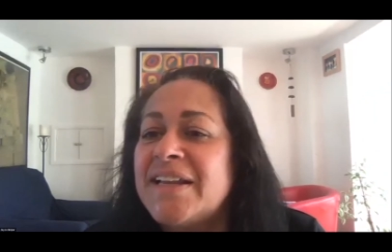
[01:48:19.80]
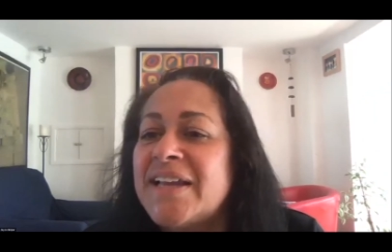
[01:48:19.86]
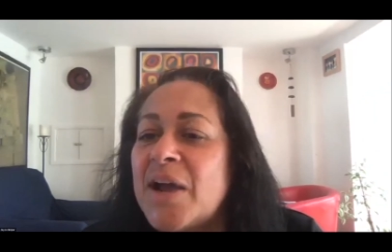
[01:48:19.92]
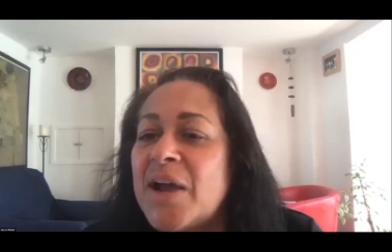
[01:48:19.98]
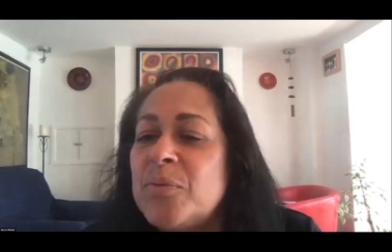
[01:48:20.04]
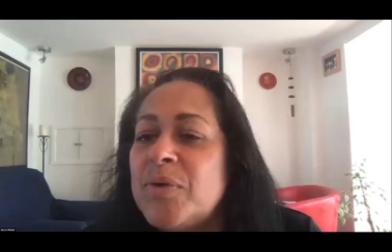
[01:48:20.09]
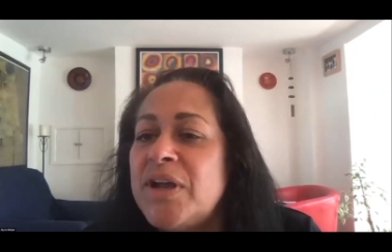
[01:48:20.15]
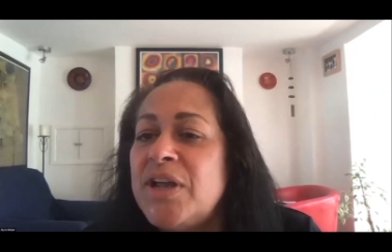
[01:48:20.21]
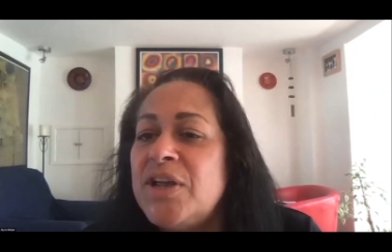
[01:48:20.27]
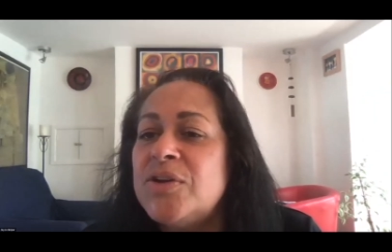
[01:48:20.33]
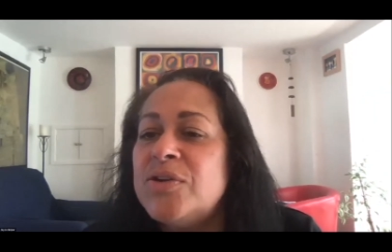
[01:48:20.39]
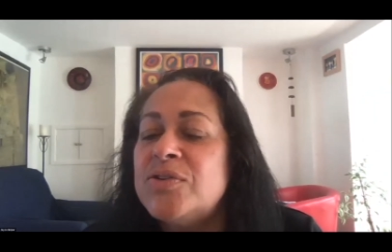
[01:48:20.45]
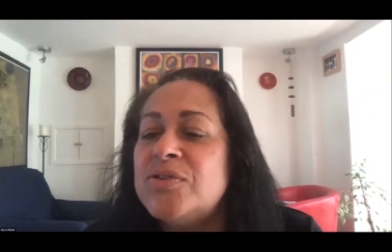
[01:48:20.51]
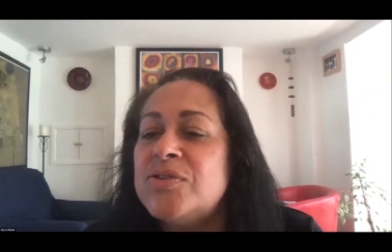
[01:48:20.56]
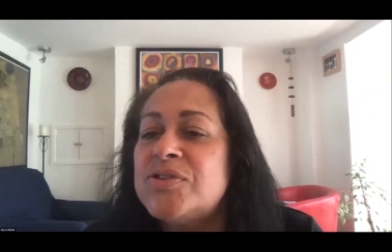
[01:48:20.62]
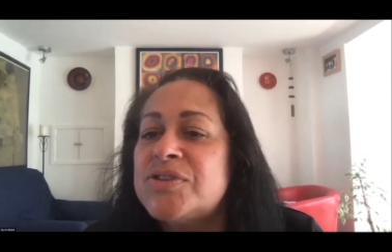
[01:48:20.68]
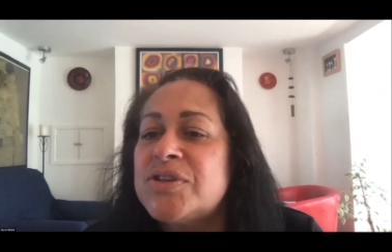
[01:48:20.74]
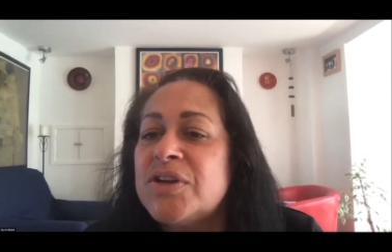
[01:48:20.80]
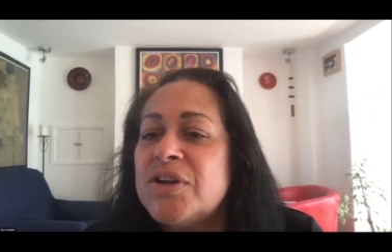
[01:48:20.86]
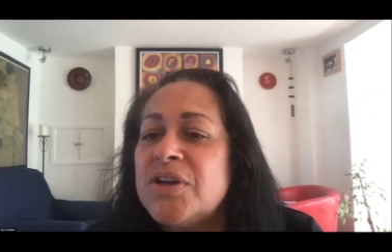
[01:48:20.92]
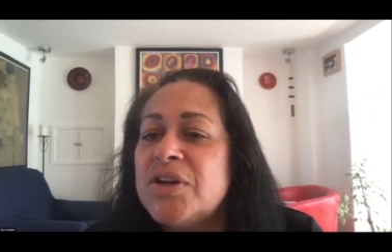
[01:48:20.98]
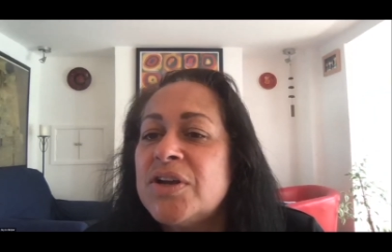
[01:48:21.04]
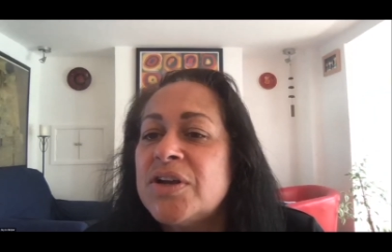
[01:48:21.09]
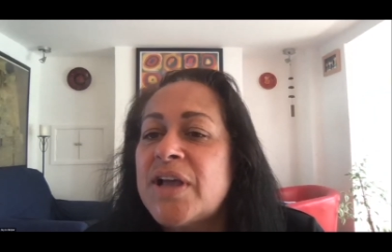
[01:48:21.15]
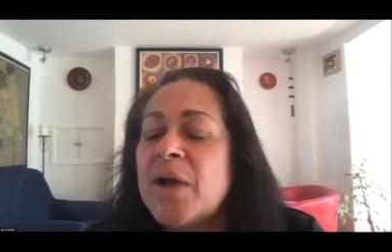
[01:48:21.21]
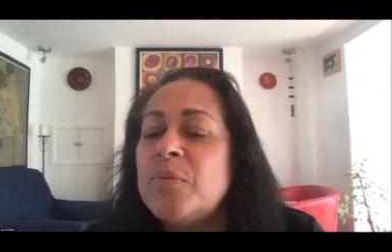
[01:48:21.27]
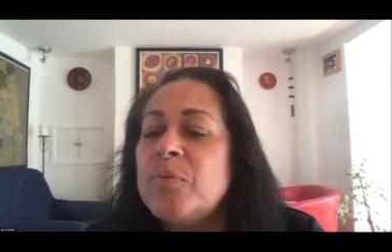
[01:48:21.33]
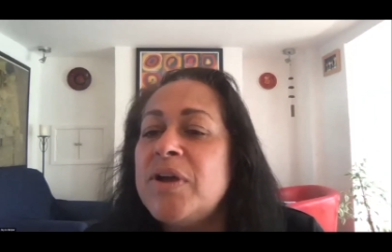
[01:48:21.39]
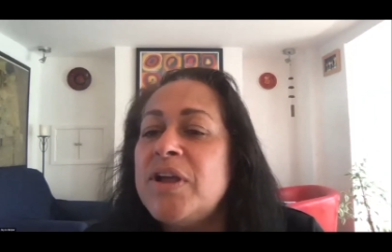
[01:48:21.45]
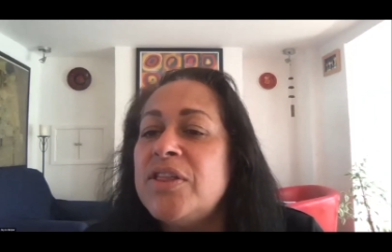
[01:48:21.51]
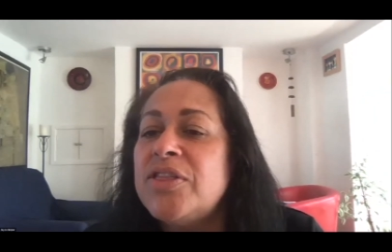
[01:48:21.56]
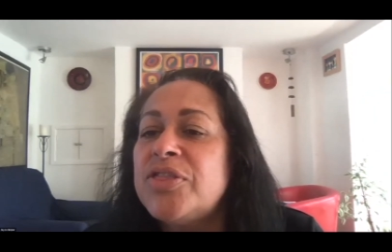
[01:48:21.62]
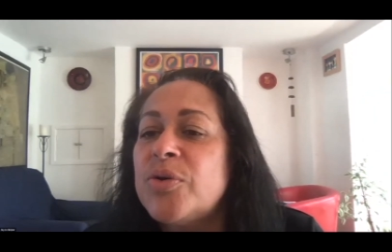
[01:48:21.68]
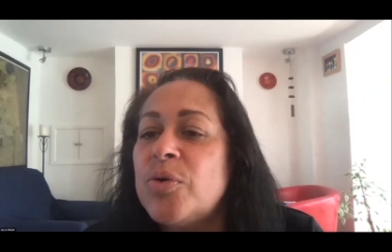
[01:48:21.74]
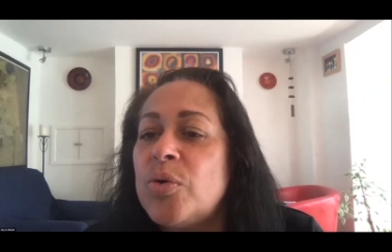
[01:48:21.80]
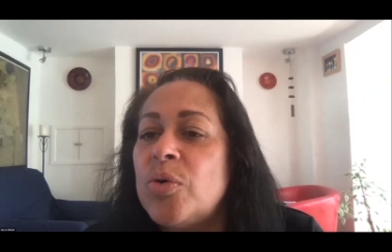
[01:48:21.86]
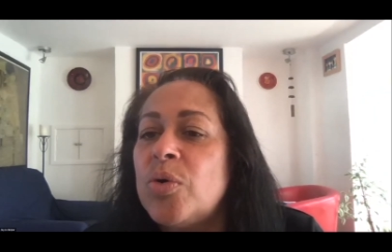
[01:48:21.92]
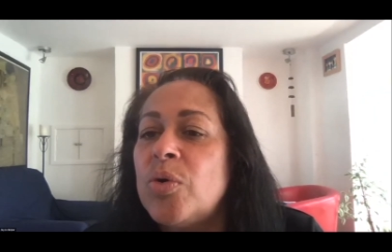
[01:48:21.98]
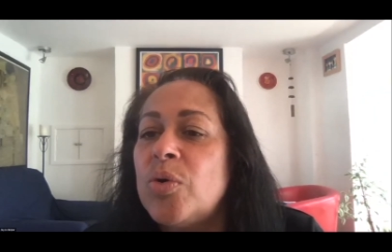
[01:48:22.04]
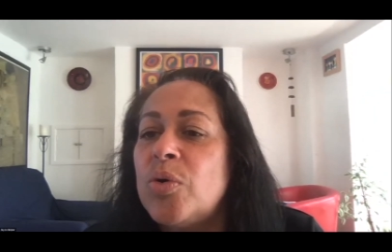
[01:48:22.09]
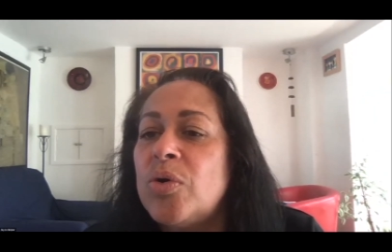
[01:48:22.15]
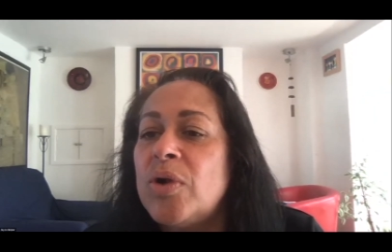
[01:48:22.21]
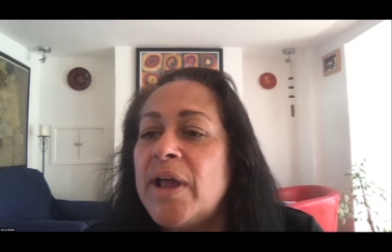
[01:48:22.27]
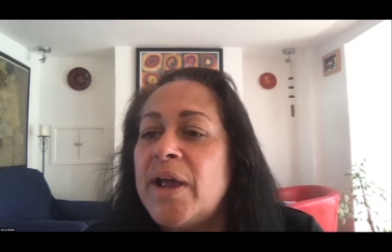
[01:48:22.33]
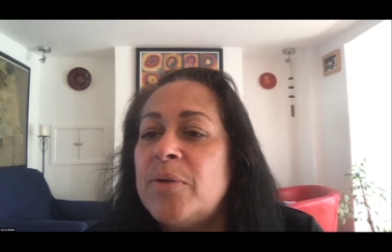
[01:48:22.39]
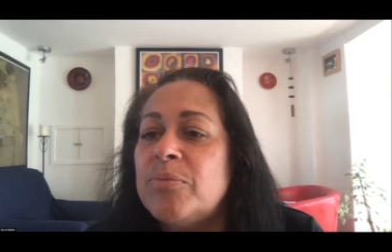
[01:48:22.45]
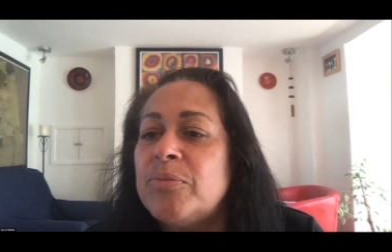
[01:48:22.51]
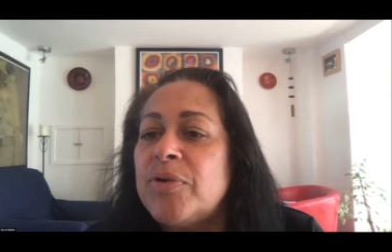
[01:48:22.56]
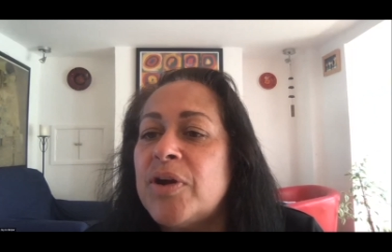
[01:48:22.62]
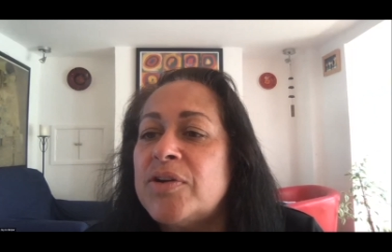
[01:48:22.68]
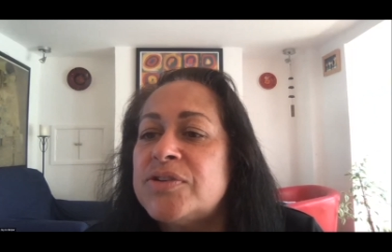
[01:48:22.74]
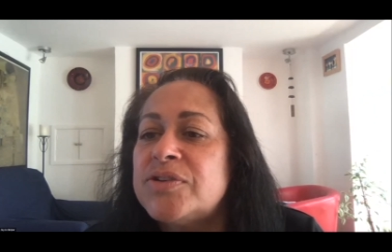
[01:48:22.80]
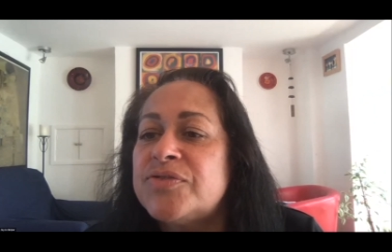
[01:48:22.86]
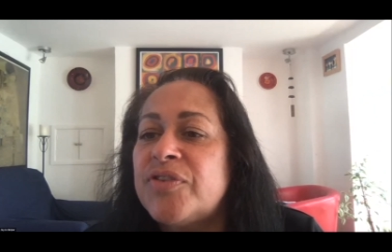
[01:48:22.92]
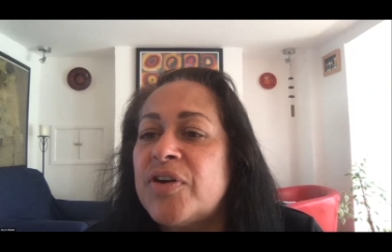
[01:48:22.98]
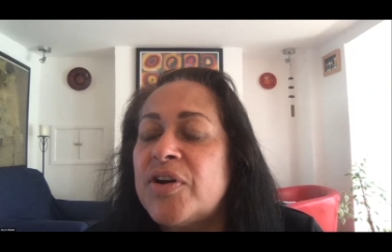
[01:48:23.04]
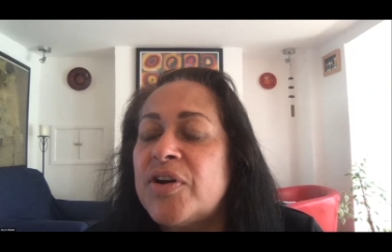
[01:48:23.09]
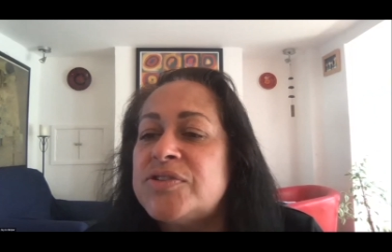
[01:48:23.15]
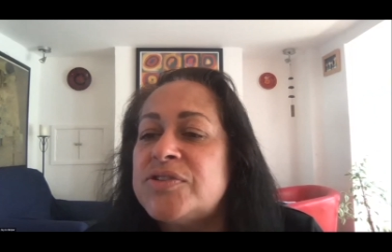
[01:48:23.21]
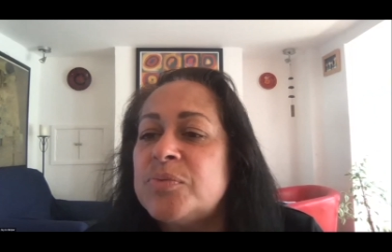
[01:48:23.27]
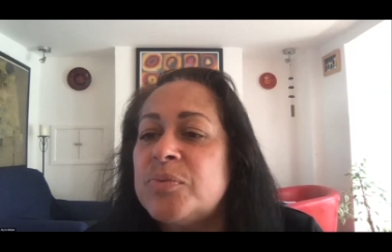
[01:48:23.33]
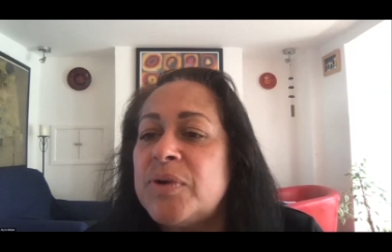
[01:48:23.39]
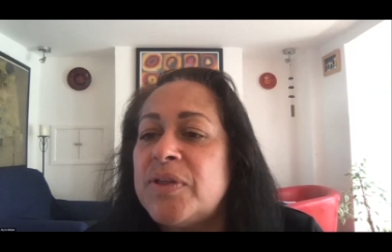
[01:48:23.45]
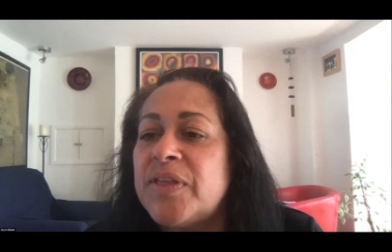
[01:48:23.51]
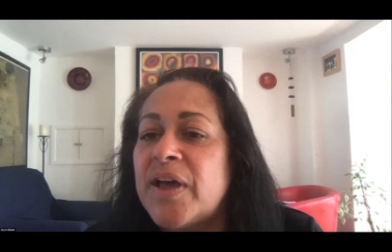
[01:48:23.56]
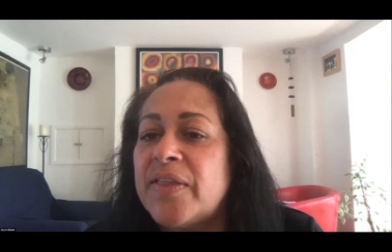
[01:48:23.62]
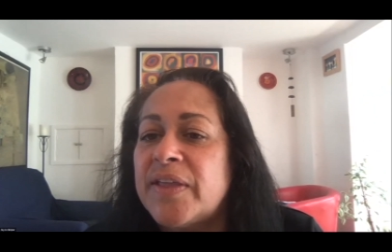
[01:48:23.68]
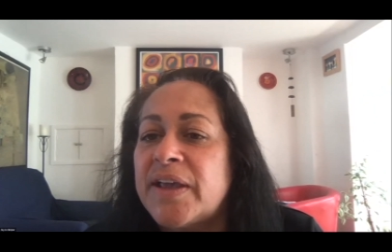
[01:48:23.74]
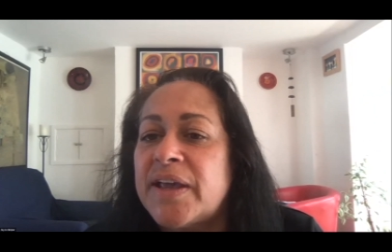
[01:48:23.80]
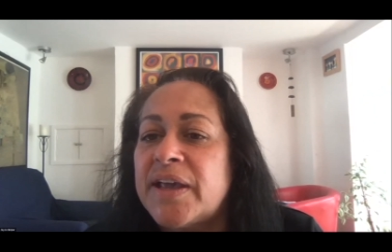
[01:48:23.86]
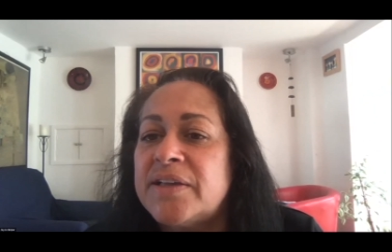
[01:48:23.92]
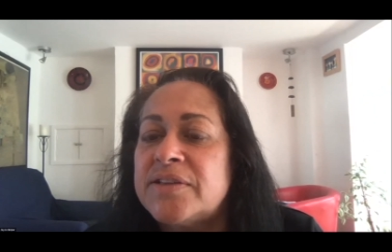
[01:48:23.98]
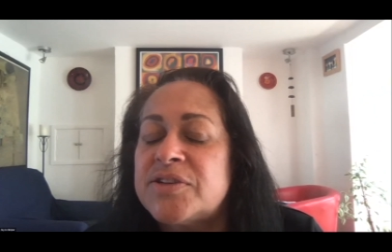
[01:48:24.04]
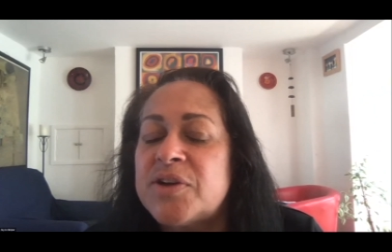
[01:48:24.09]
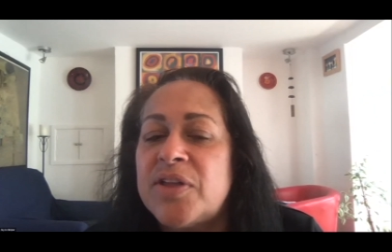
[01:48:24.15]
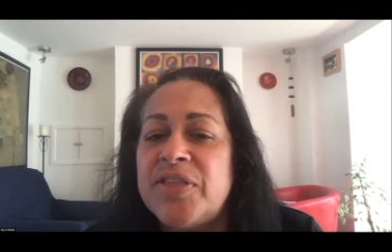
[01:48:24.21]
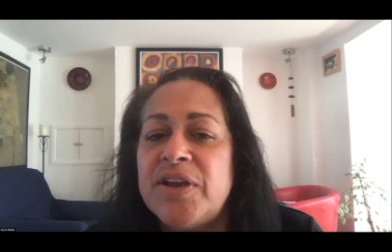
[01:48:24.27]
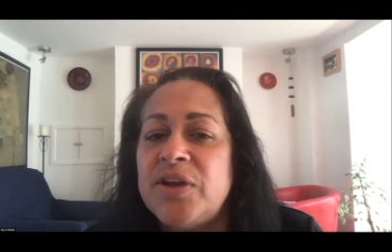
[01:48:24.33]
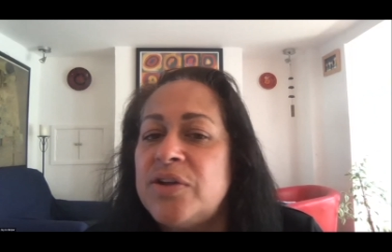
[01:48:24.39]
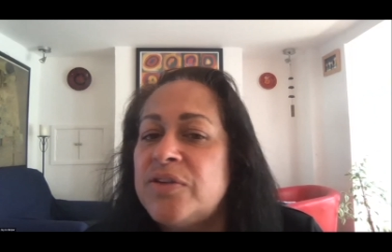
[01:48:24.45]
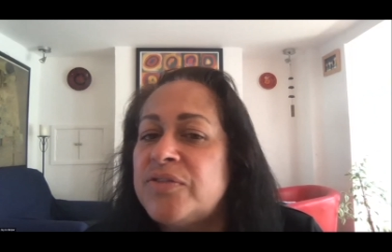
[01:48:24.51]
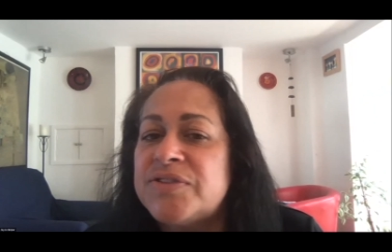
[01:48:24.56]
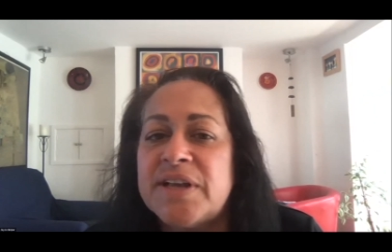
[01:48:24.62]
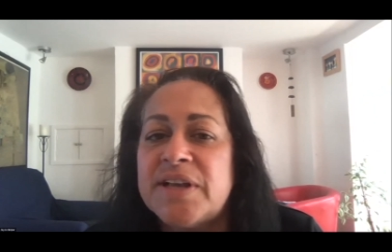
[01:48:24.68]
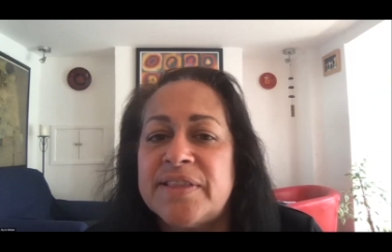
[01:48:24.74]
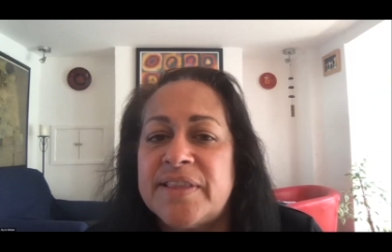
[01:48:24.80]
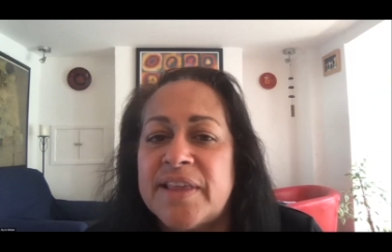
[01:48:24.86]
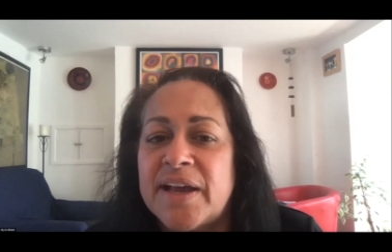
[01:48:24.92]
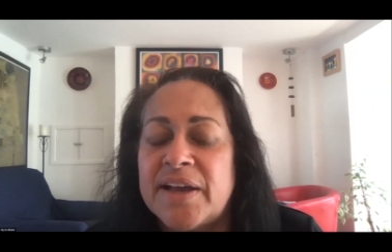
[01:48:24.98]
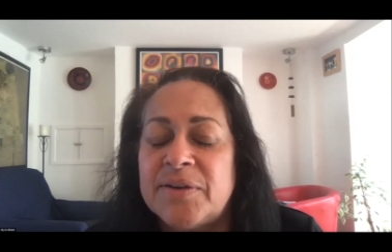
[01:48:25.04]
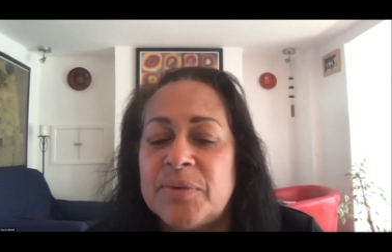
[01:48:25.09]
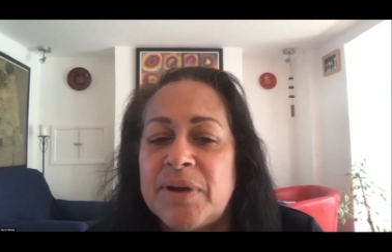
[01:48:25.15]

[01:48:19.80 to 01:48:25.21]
can we thaw all embryos frozen with other kits? So I think you've said that.